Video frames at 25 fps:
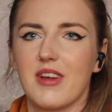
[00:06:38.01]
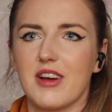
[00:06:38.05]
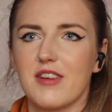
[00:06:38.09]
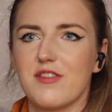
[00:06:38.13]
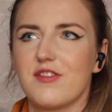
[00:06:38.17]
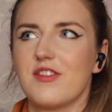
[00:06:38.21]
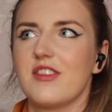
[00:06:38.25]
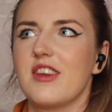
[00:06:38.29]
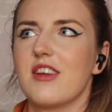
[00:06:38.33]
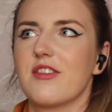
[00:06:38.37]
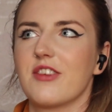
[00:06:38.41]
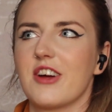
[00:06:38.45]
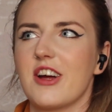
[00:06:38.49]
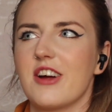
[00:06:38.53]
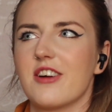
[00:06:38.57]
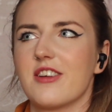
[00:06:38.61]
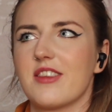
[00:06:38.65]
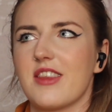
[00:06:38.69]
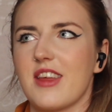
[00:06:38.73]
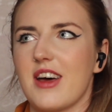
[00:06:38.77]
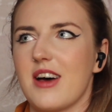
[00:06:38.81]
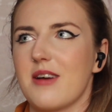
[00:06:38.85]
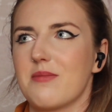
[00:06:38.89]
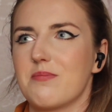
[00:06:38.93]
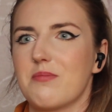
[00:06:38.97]
I've never
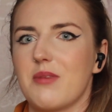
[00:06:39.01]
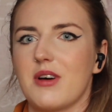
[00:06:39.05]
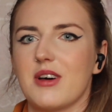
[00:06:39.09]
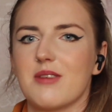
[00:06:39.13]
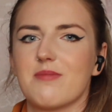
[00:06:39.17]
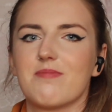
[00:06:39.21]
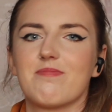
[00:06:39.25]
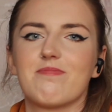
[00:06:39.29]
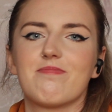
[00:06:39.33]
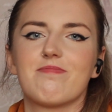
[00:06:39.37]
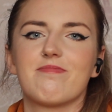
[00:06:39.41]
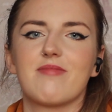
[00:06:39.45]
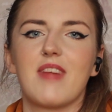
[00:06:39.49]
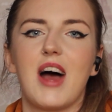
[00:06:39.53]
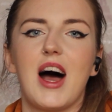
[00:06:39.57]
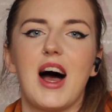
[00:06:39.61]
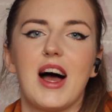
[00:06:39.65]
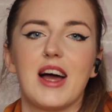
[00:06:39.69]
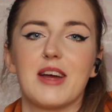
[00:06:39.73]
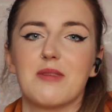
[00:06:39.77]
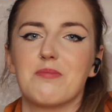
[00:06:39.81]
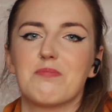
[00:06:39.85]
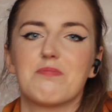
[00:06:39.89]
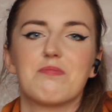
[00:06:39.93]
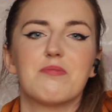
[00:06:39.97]
heard that, but
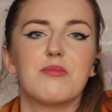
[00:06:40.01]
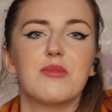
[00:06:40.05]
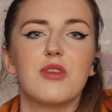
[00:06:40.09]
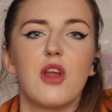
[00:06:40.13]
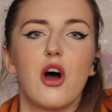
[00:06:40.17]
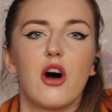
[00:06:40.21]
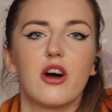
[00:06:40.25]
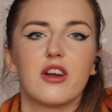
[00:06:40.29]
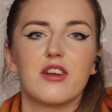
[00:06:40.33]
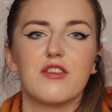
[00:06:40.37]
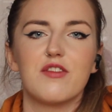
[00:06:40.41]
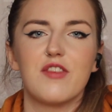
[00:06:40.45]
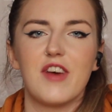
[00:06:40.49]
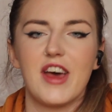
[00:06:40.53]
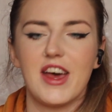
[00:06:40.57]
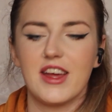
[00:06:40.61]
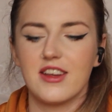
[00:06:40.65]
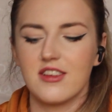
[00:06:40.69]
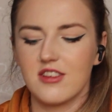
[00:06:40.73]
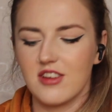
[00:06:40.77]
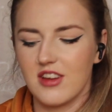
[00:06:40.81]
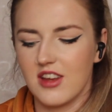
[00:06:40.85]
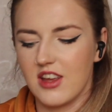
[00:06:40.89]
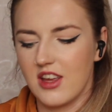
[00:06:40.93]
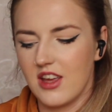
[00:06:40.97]
I'm not a
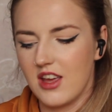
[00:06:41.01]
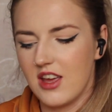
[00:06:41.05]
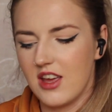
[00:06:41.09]
vet.